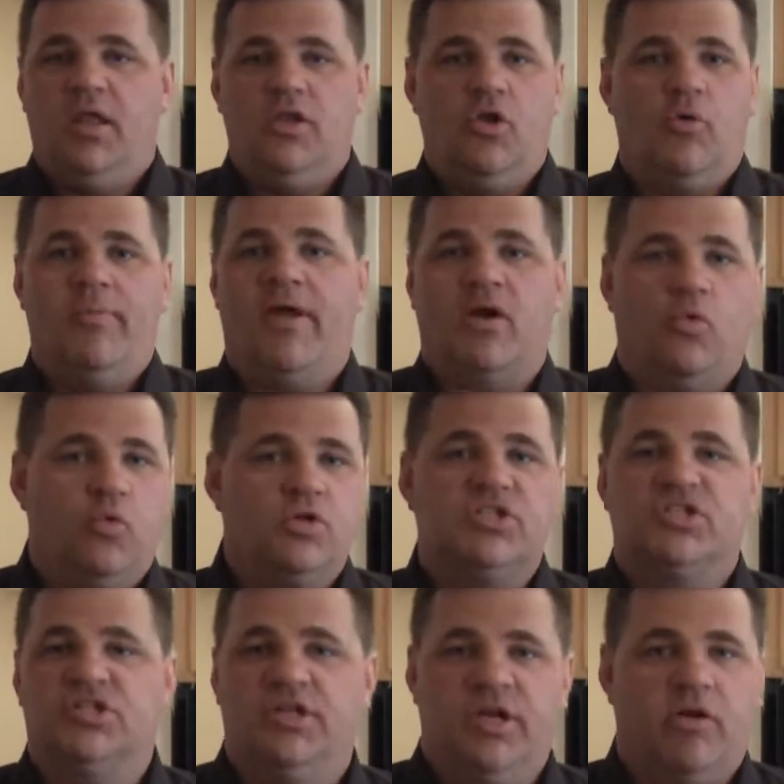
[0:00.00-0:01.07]
No matter
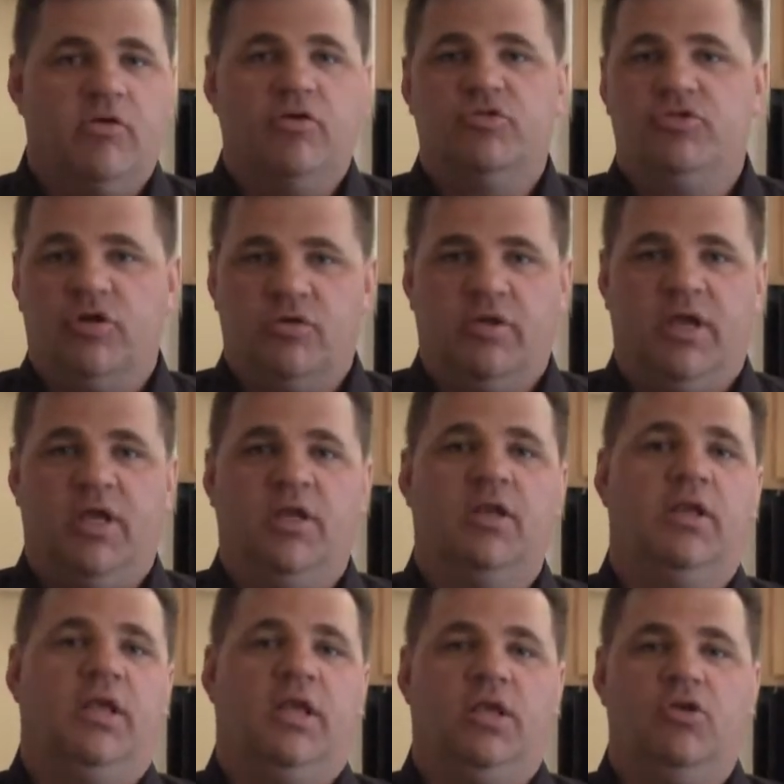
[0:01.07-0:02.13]
which scenario you're
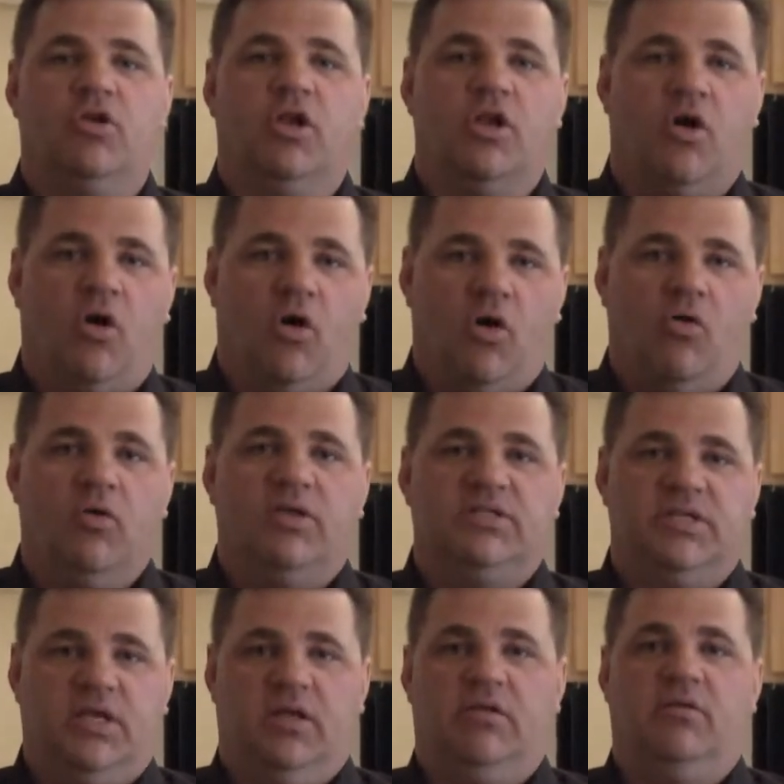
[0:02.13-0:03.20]
in, you can
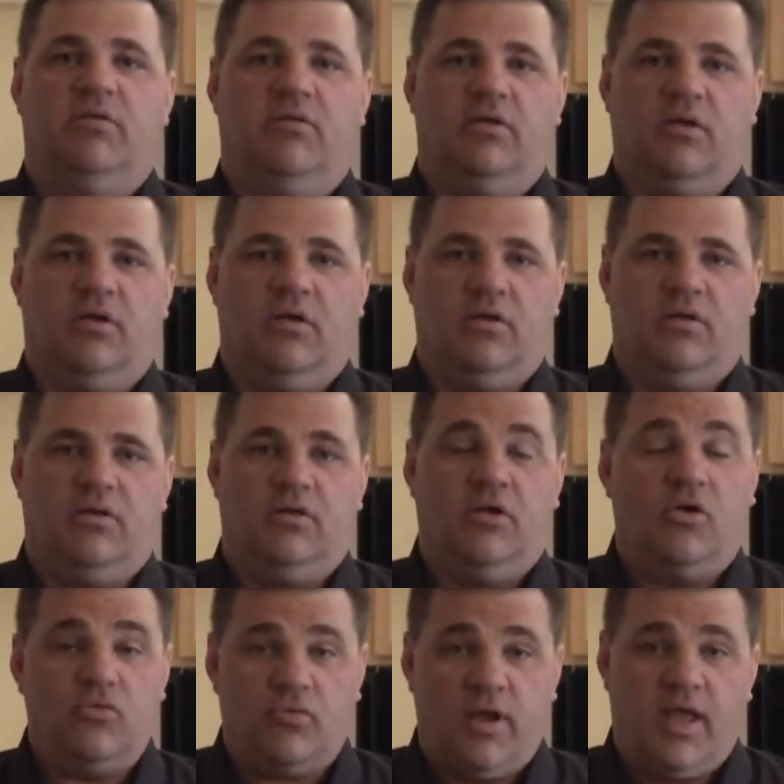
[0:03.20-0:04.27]
always get the
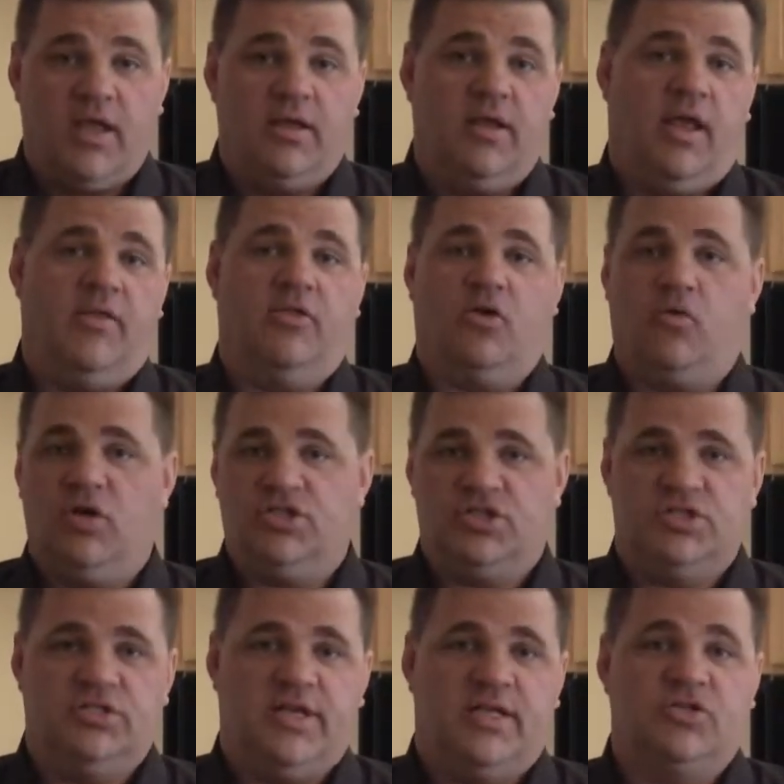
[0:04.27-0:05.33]
note read and the
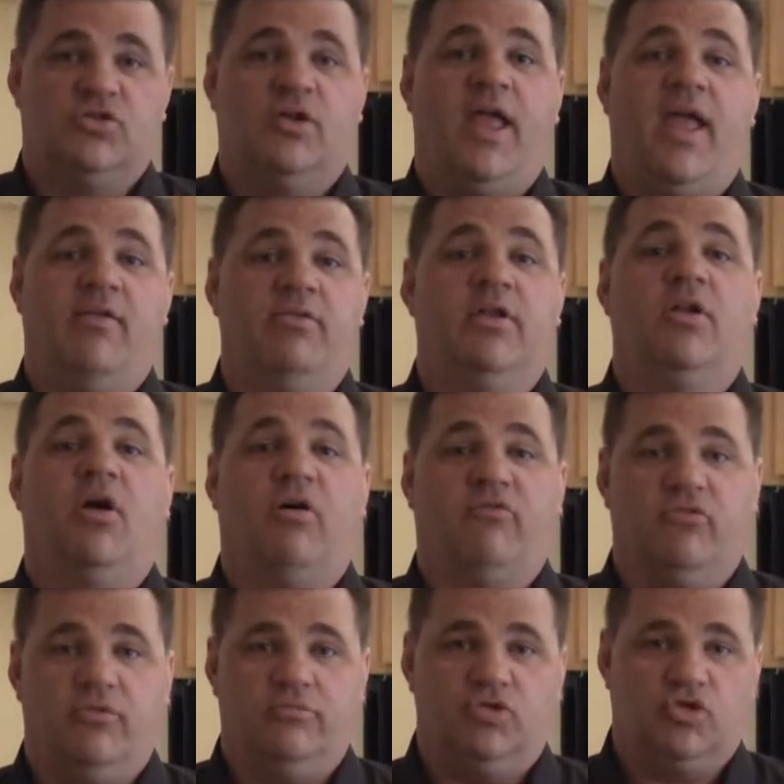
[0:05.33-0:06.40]
questions answered and then
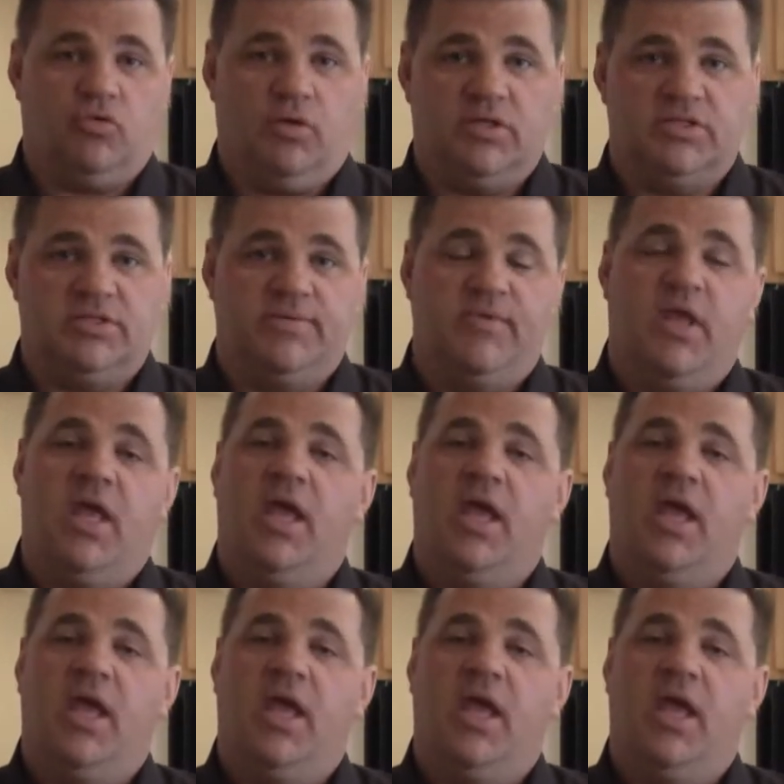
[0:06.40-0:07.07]
offer them choice.